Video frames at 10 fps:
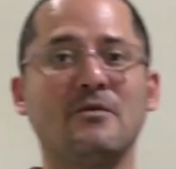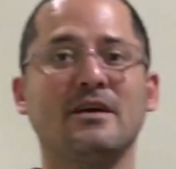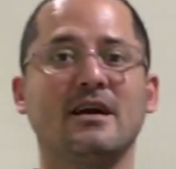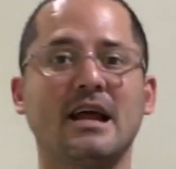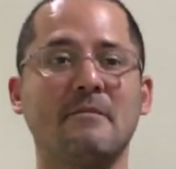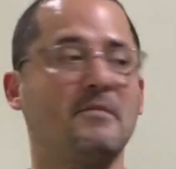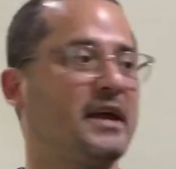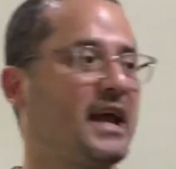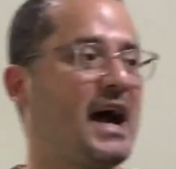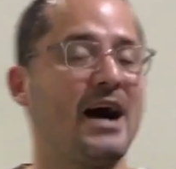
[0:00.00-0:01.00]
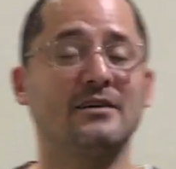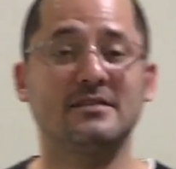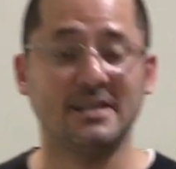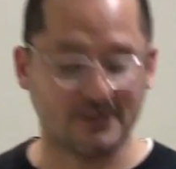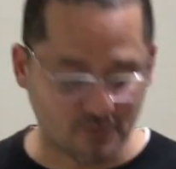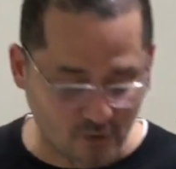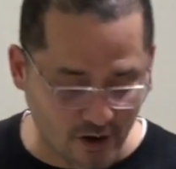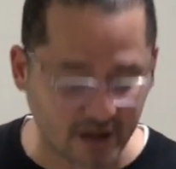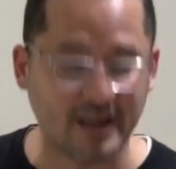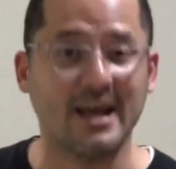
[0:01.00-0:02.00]
we're gonna see how this
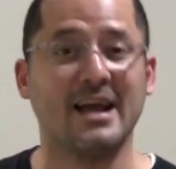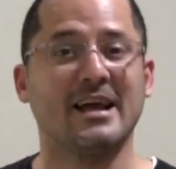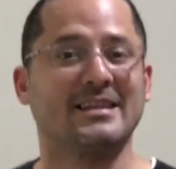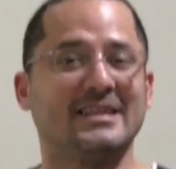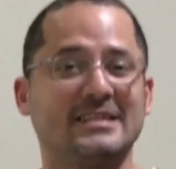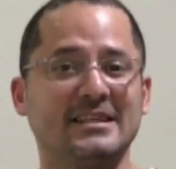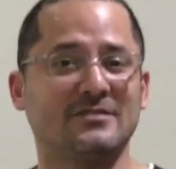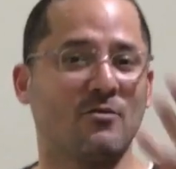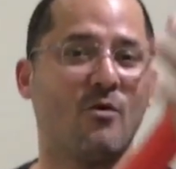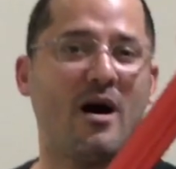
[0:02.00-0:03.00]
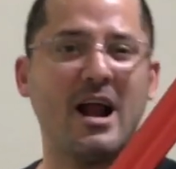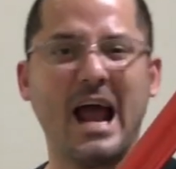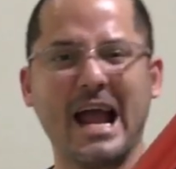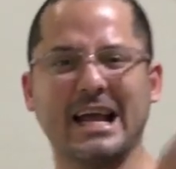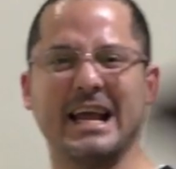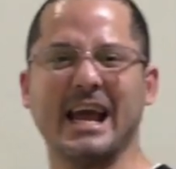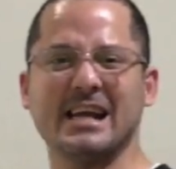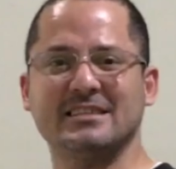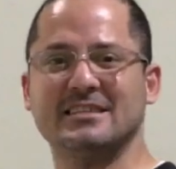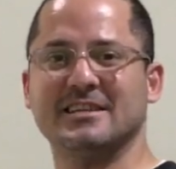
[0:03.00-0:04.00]
works. This is war
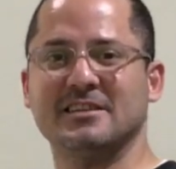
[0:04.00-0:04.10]
against the